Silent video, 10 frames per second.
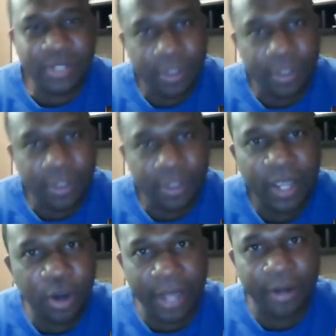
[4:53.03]
Some days
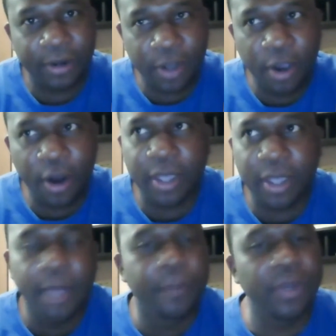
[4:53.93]
are kind of dark,
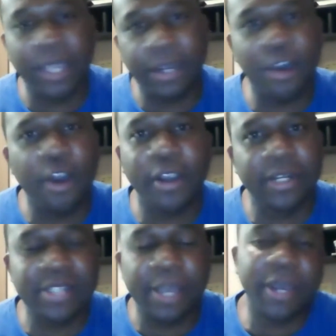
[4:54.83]
but in that
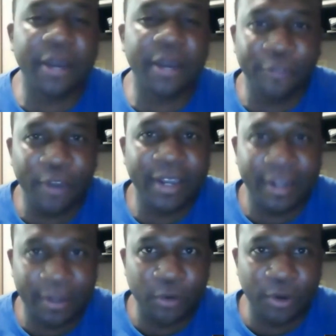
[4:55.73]
darkness, I'm not afraid
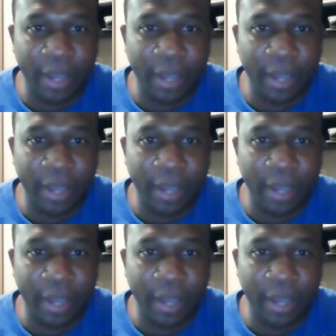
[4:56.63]
anymore.